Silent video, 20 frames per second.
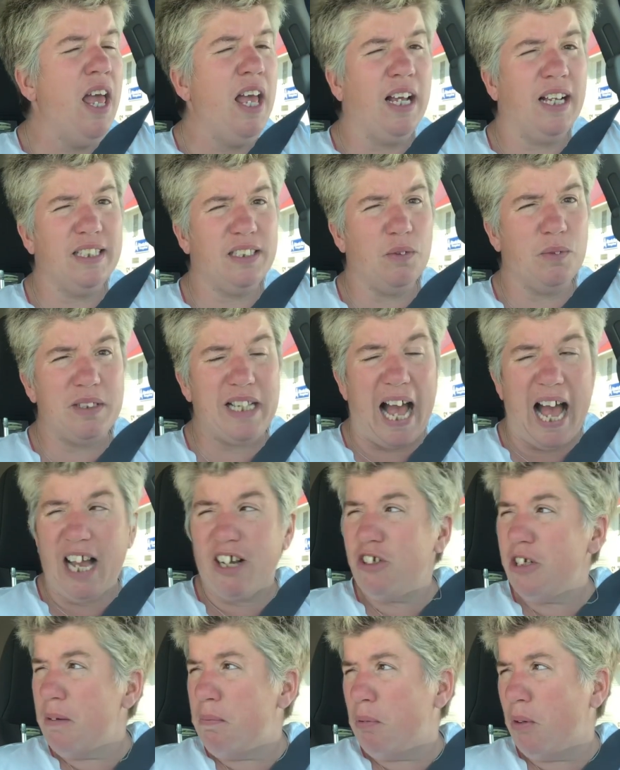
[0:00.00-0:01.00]
because it was
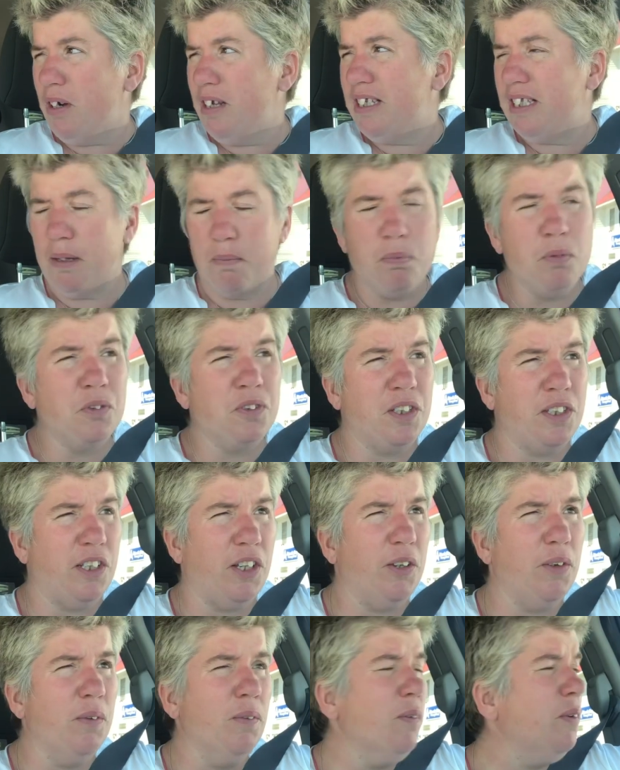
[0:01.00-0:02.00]
actually pretty simple to
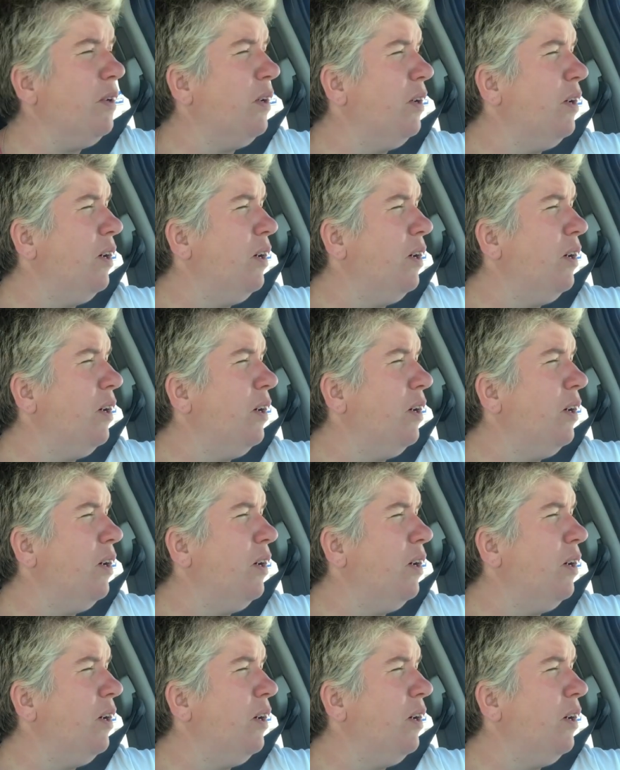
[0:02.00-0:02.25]
do.